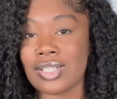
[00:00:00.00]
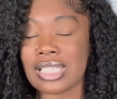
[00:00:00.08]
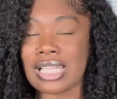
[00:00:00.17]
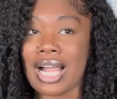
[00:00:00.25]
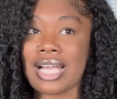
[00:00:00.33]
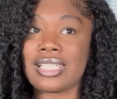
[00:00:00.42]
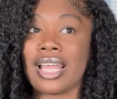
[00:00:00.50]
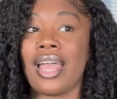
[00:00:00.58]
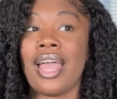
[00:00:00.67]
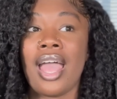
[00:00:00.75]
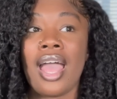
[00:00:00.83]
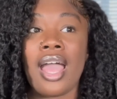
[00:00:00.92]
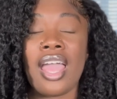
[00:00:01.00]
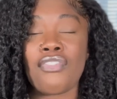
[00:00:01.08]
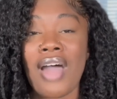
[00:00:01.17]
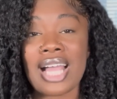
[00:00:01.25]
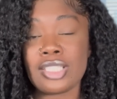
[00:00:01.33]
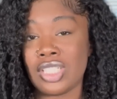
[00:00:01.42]
Because like I said, if
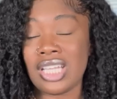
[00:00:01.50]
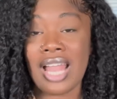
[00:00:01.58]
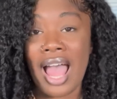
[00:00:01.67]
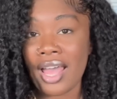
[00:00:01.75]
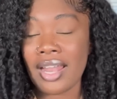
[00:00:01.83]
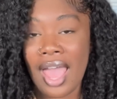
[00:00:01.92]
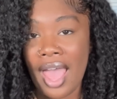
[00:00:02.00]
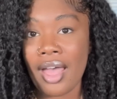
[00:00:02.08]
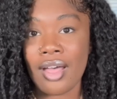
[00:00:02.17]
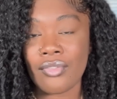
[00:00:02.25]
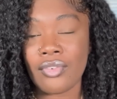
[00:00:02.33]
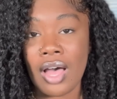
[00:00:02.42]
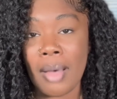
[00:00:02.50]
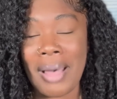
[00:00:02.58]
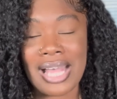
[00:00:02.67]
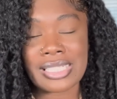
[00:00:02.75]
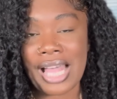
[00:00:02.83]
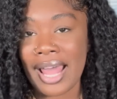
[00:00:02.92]
I did not have
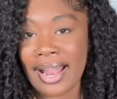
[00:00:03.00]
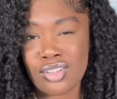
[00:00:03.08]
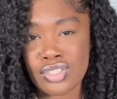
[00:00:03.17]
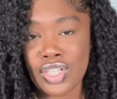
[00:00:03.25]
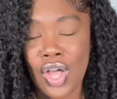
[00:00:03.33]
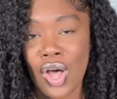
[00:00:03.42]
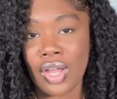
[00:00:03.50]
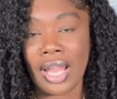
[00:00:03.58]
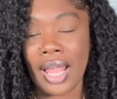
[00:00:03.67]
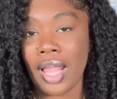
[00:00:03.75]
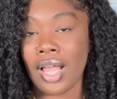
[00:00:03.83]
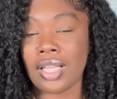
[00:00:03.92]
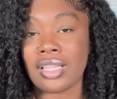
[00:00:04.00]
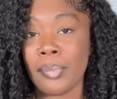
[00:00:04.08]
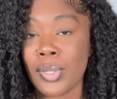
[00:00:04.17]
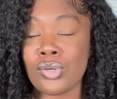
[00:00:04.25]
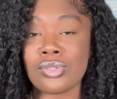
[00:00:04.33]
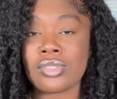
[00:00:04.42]
my side hustle, y'all, like, the
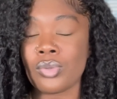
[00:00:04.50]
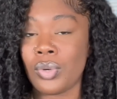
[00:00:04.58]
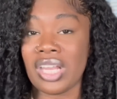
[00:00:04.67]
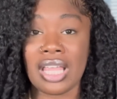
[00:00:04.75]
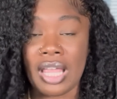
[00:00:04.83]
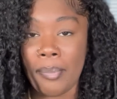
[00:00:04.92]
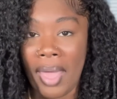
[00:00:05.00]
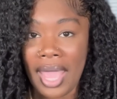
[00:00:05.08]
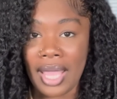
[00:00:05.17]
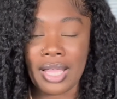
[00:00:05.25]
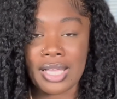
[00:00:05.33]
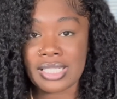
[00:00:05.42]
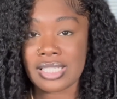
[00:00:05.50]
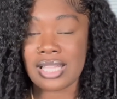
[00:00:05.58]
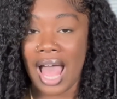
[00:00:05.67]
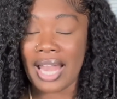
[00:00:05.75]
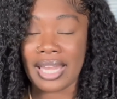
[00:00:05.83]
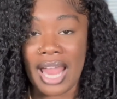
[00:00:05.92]
bills wouldn't get paid because
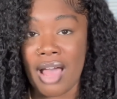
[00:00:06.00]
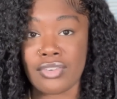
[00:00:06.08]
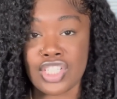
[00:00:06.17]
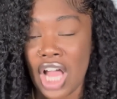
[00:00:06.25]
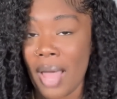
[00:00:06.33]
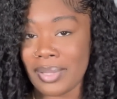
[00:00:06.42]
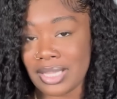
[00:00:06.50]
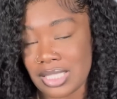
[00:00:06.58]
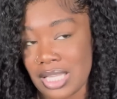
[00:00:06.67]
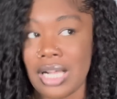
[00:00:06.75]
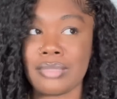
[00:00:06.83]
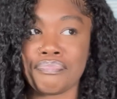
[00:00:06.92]
I didn't have a job at that time.